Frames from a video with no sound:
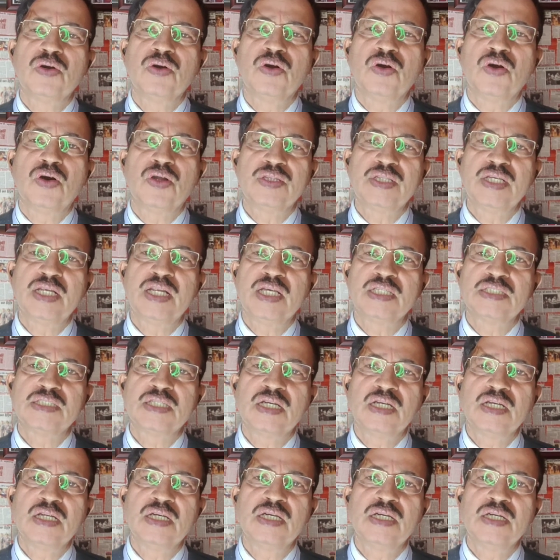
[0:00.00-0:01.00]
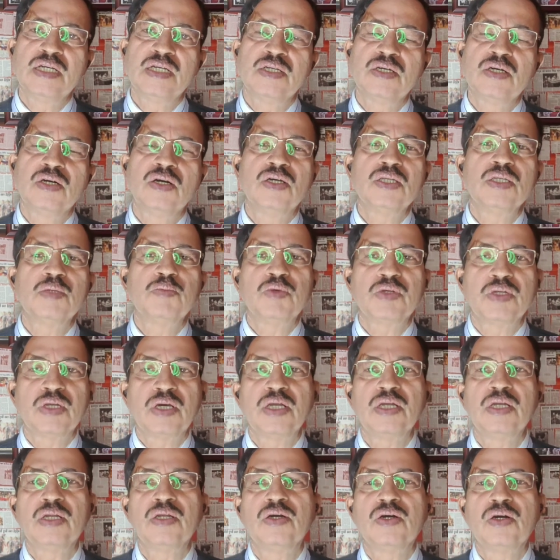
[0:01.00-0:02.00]
or the lesson learned or the
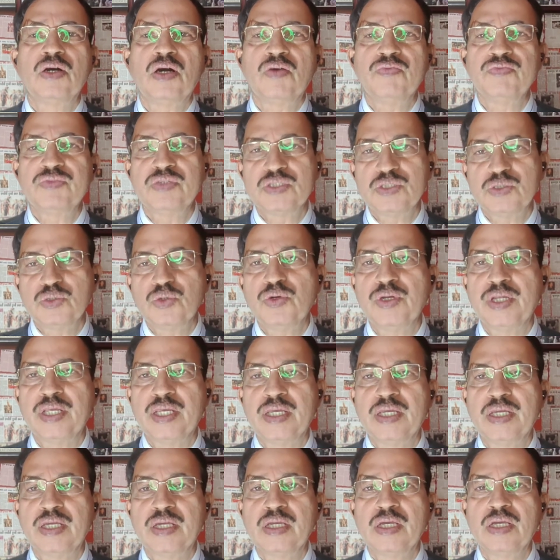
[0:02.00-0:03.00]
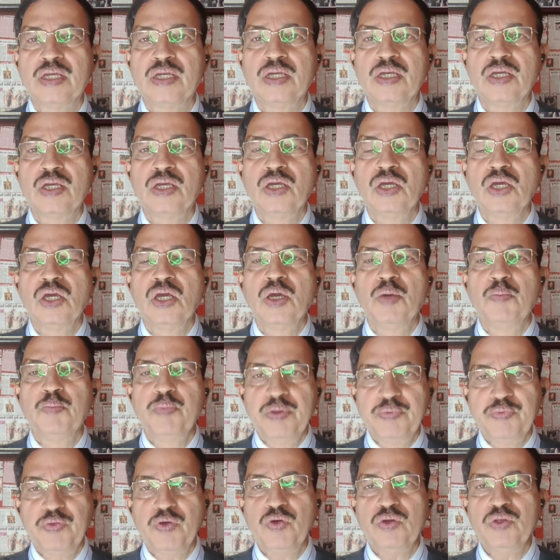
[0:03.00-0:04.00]
moral of the story.
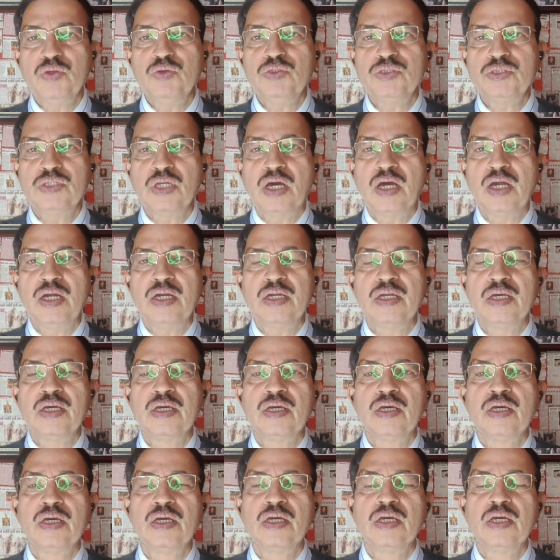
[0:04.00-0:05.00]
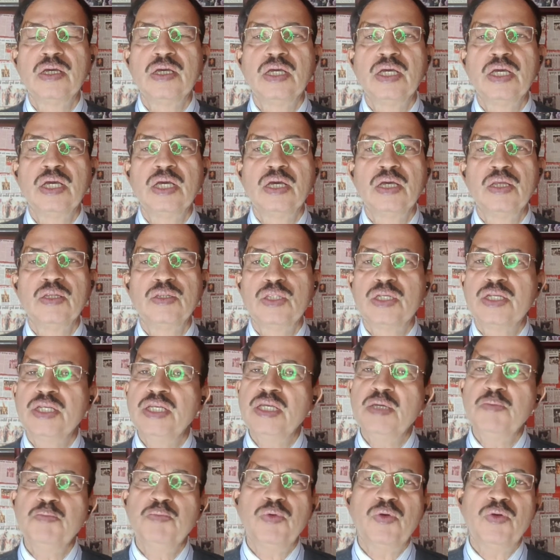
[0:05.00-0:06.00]
Before you start,
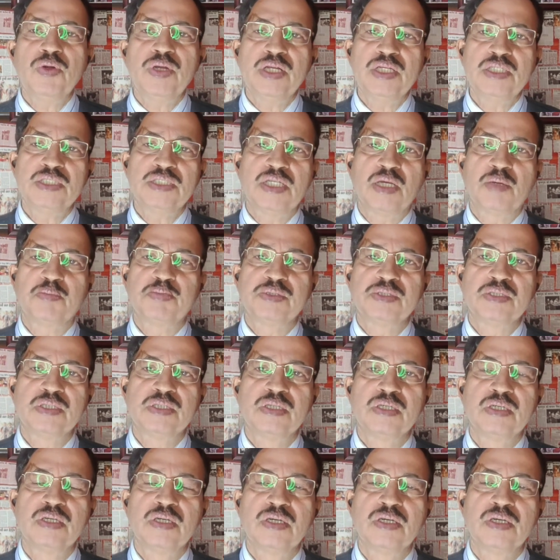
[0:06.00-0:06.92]
3 important steps.